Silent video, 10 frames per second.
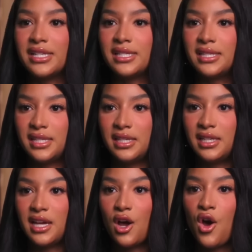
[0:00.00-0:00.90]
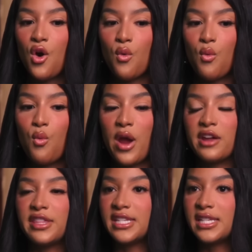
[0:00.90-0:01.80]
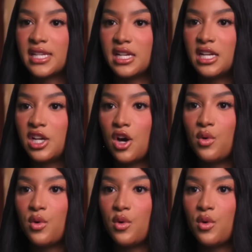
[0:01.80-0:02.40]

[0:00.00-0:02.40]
want to see where this is going to